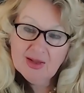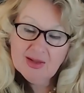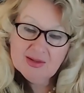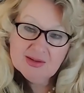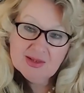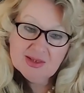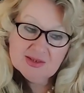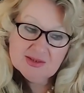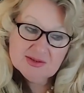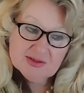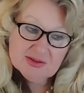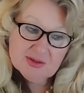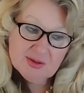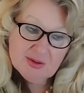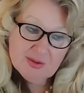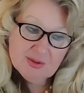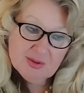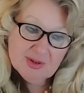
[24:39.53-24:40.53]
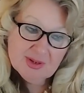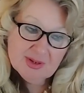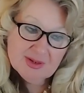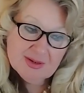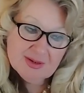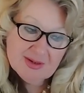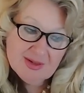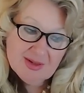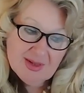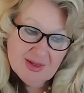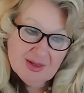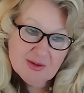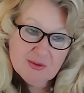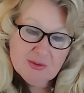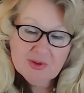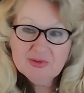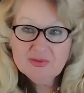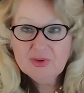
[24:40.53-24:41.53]
And I saw her
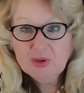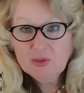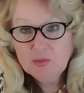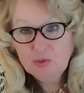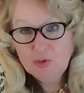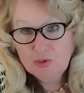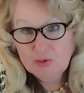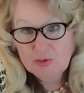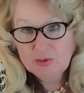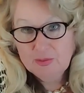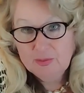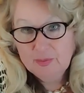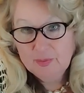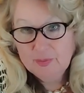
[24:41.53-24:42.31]
with more.